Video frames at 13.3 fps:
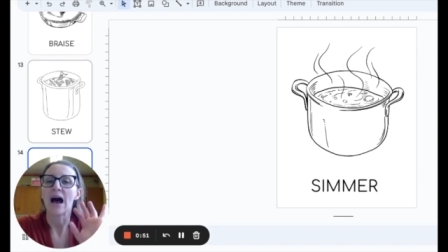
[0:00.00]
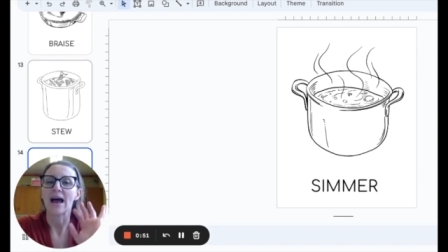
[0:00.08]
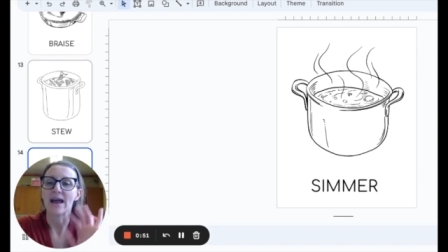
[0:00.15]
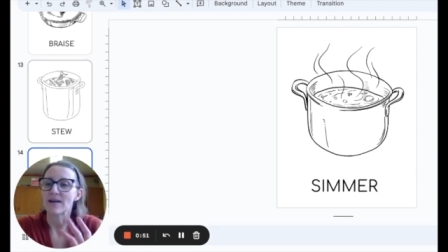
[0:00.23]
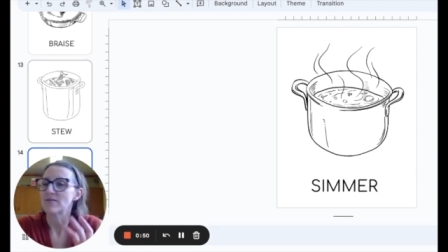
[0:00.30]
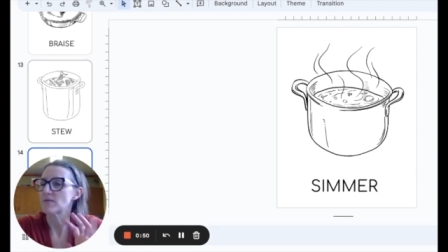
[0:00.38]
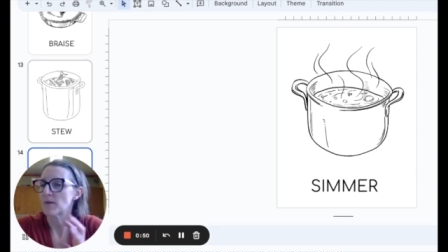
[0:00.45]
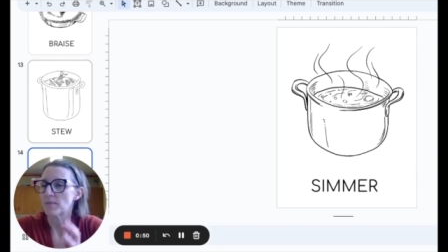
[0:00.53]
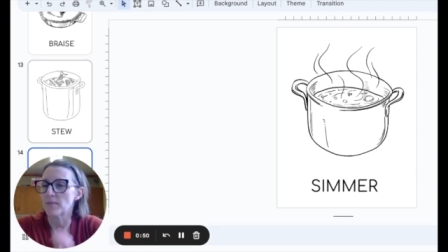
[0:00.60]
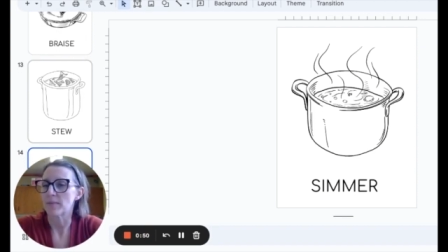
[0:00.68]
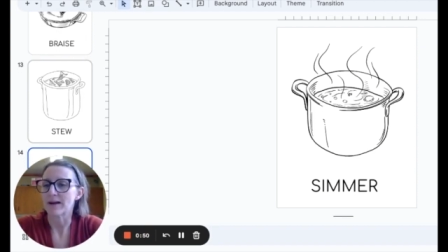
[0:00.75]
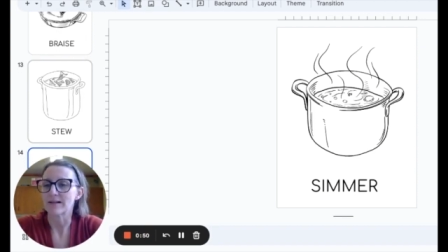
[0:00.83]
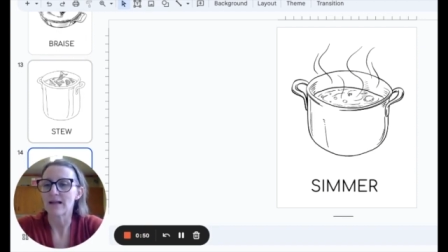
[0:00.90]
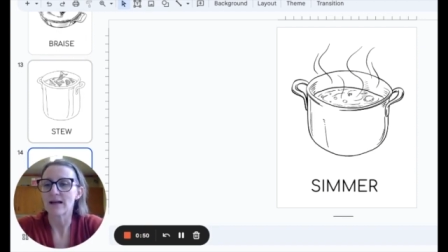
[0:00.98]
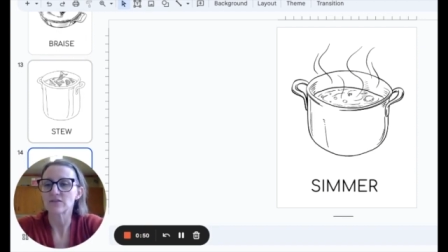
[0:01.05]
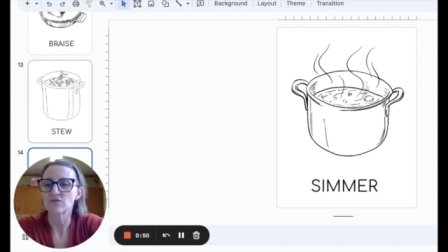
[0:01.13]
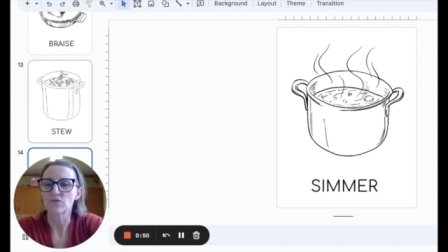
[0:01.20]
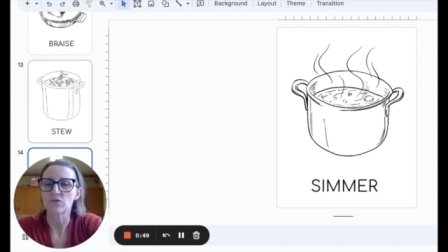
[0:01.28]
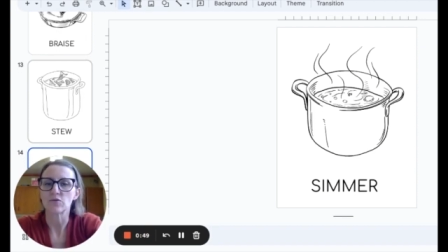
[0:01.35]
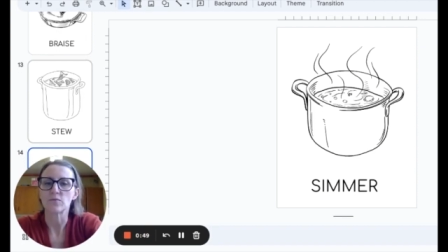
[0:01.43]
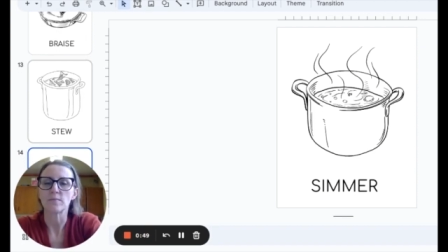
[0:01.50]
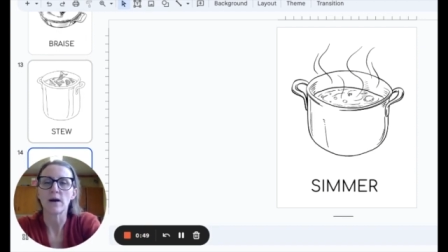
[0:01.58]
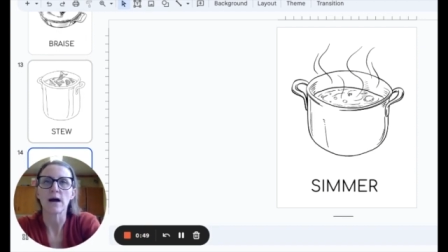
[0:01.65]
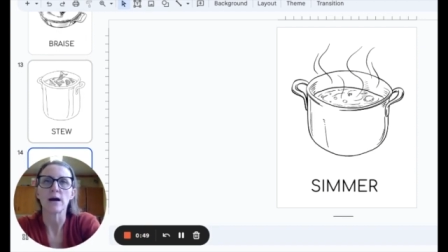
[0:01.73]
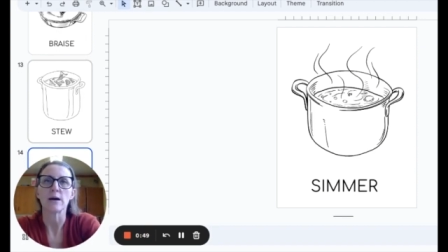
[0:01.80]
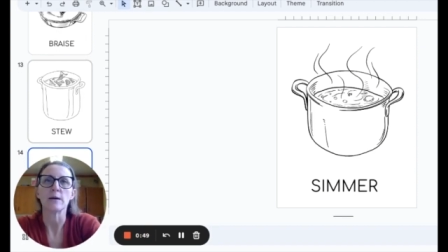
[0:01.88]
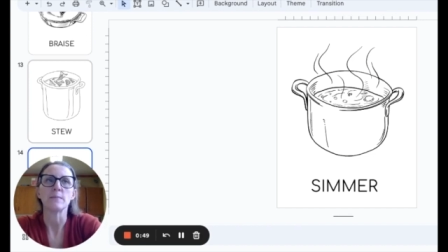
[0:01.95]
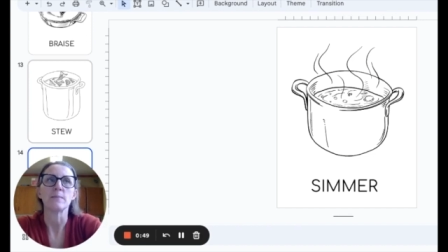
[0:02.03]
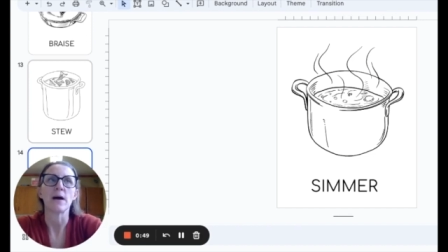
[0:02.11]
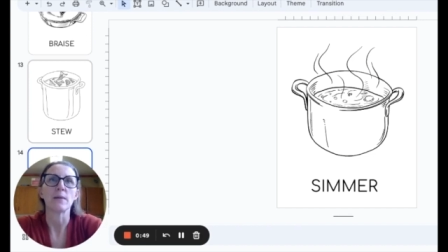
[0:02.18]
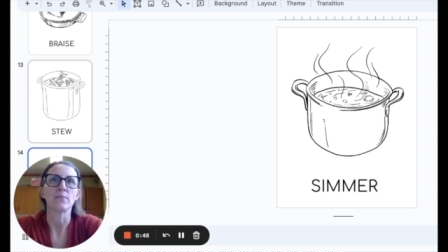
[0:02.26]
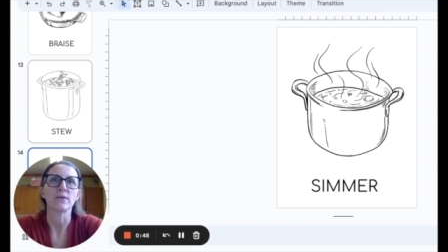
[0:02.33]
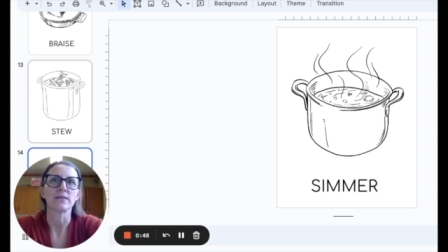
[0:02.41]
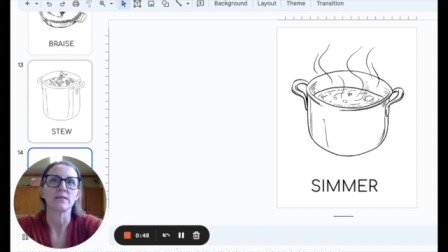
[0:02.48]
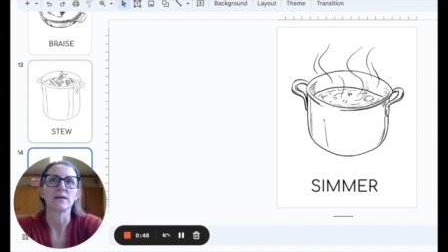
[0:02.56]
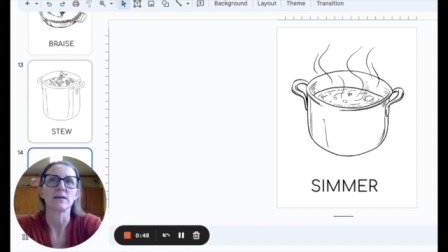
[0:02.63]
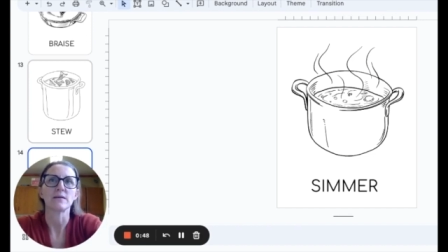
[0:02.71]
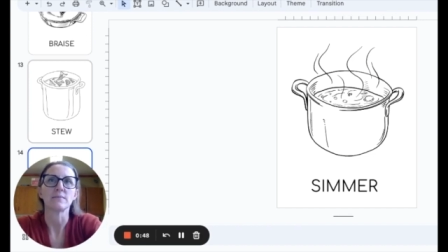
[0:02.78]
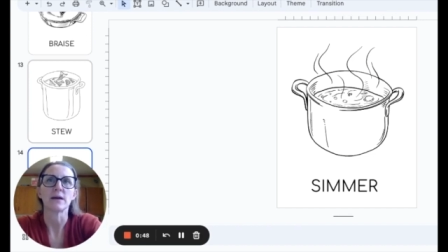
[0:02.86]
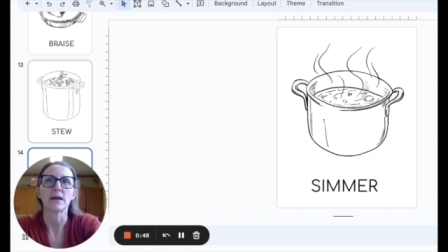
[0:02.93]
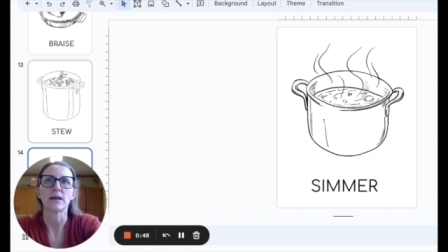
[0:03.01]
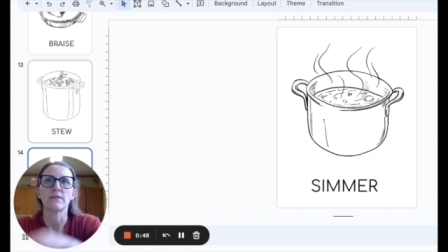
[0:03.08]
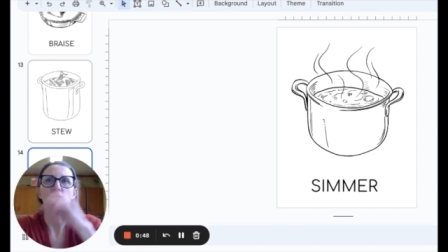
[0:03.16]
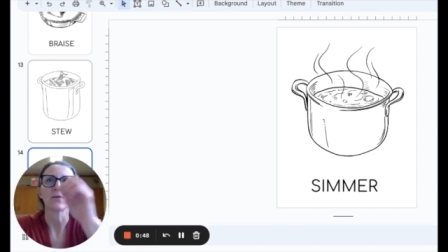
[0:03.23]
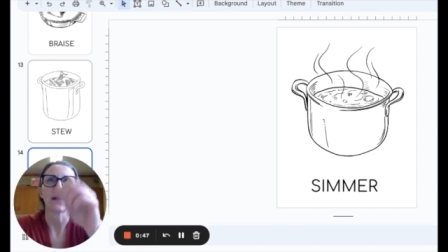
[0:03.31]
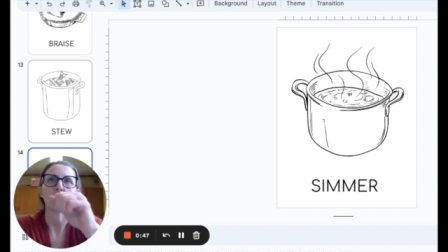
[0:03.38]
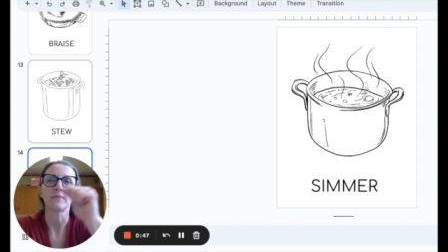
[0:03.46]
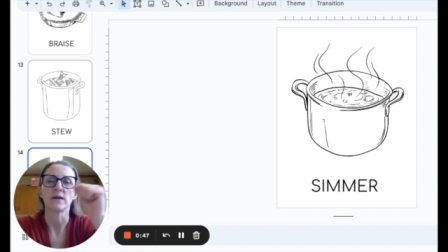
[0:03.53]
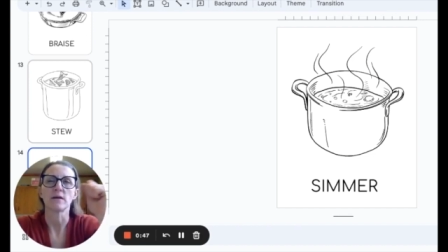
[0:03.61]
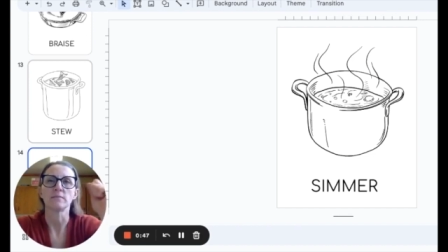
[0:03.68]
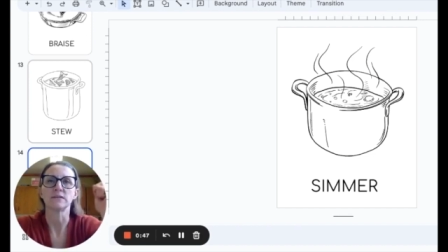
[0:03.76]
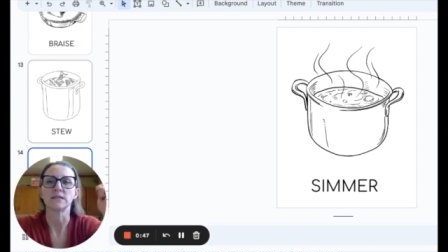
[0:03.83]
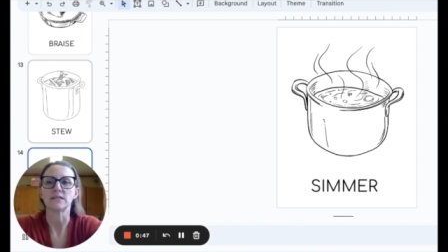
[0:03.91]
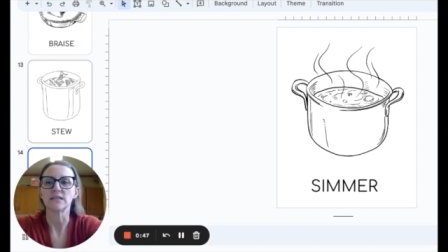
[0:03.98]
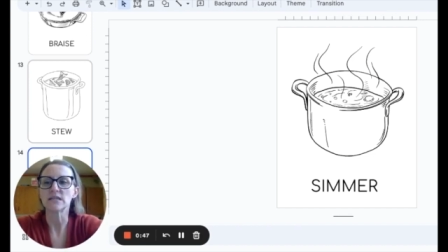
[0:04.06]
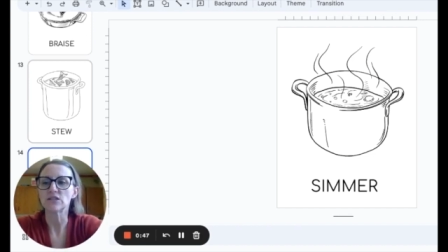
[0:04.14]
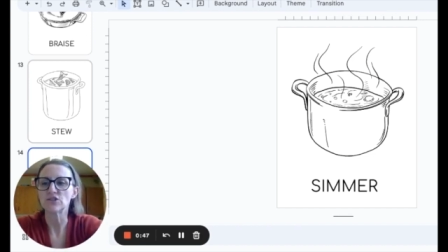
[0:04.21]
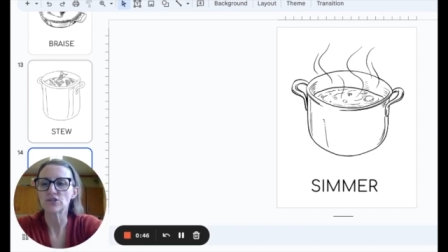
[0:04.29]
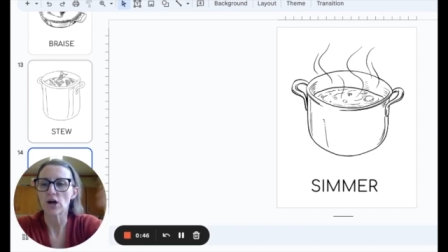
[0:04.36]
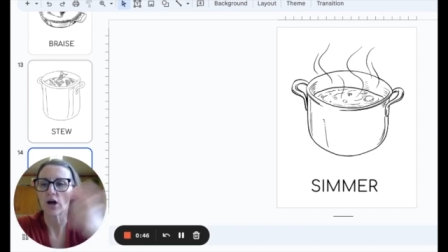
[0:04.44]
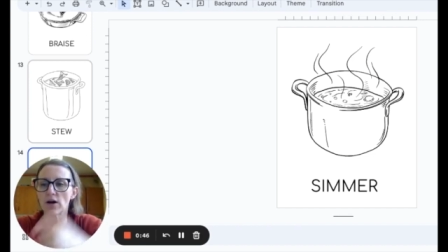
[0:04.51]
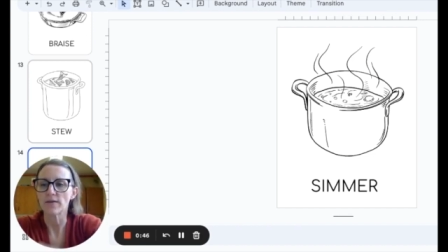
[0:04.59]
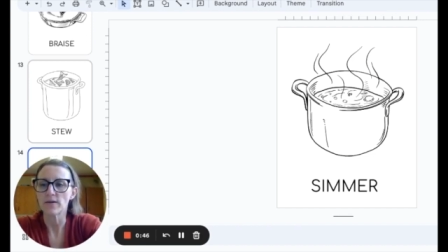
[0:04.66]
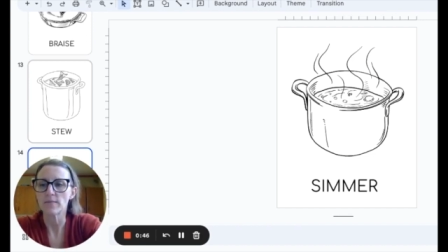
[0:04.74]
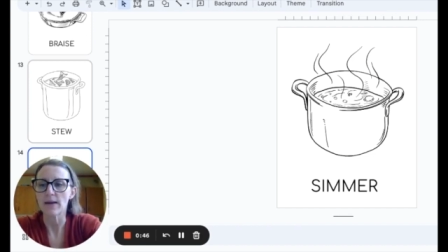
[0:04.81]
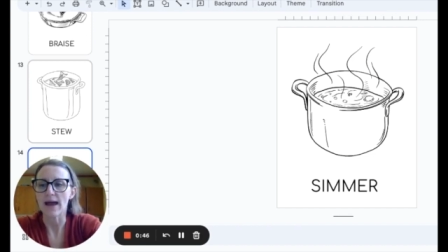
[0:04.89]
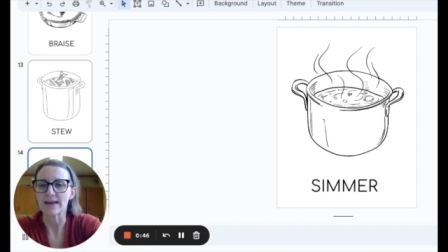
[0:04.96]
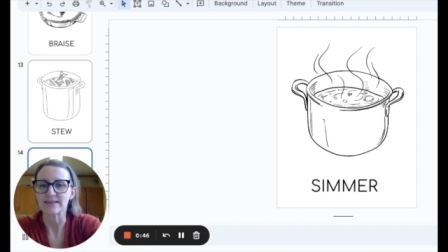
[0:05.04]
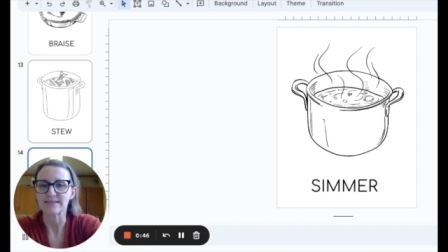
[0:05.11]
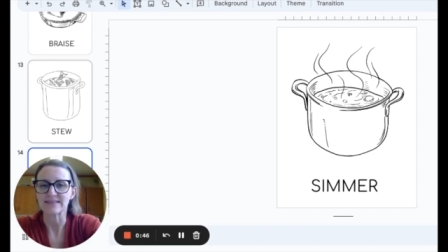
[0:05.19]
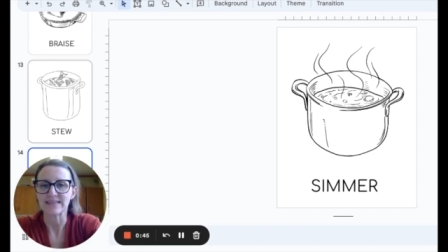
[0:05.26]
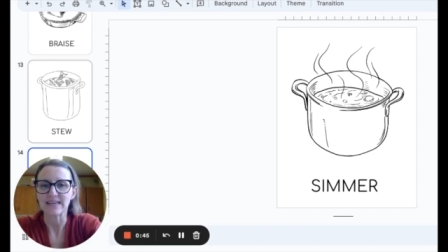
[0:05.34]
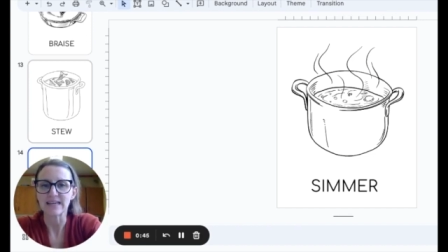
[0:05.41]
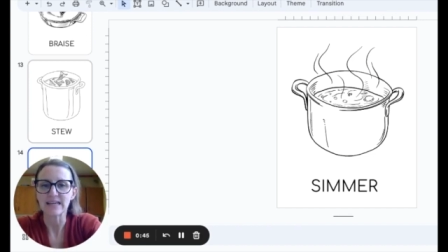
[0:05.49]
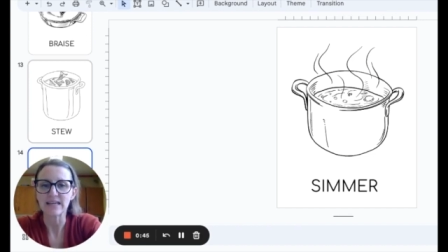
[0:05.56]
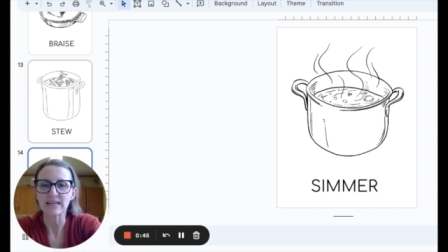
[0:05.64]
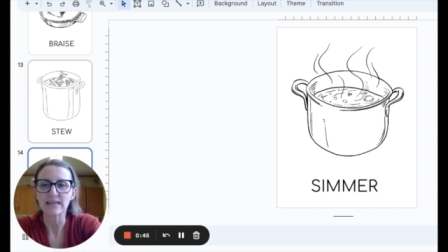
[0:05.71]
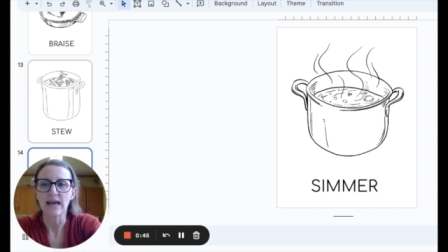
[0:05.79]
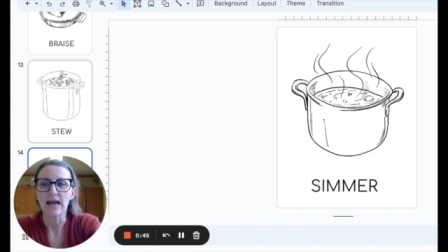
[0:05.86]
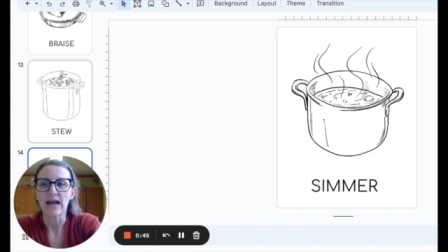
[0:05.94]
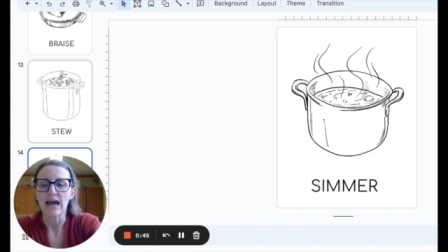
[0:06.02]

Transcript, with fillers: I have them up in my classroom. Um, I bring them, I kind of grab them to teach on them as needed